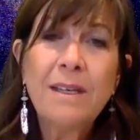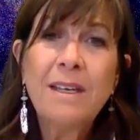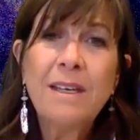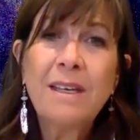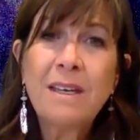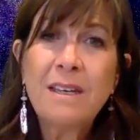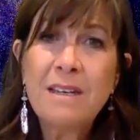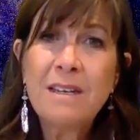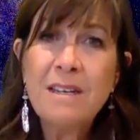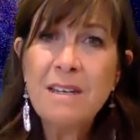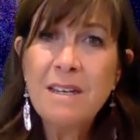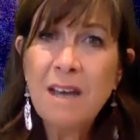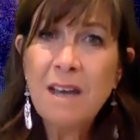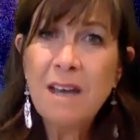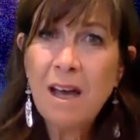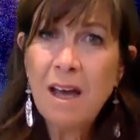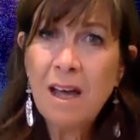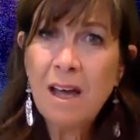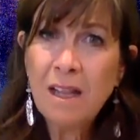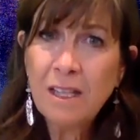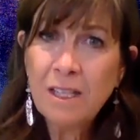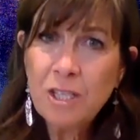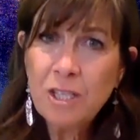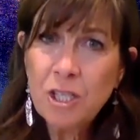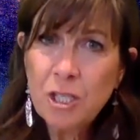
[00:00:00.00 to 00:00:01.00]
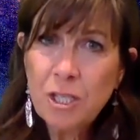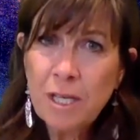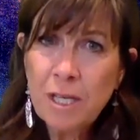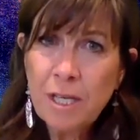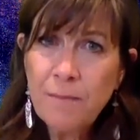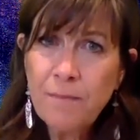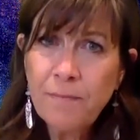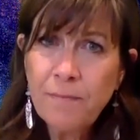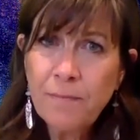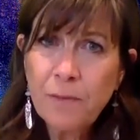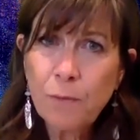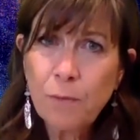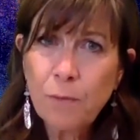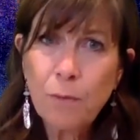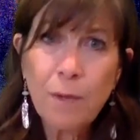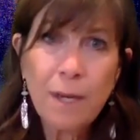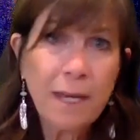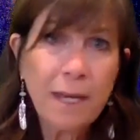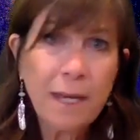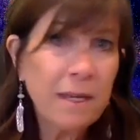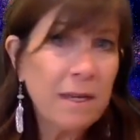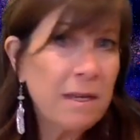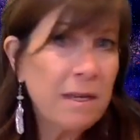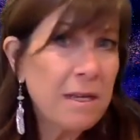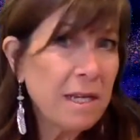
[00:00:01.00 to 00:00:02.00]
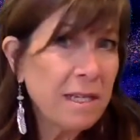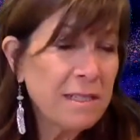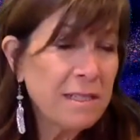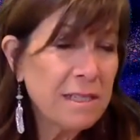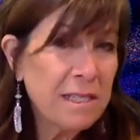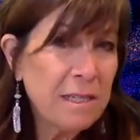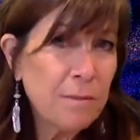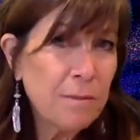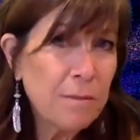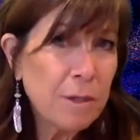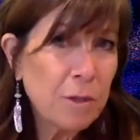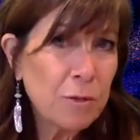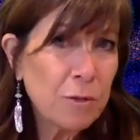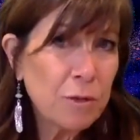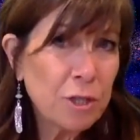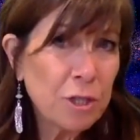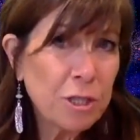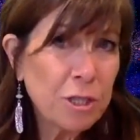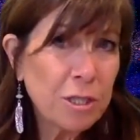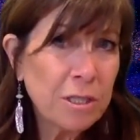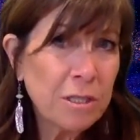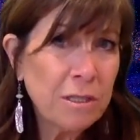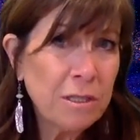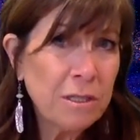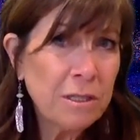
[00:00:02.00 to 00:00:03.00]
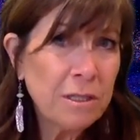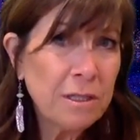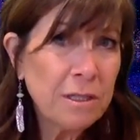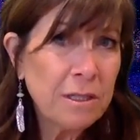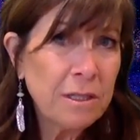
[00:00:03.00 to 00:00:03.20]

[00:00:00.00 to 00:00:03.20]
acknowledge them, recognize the emotion.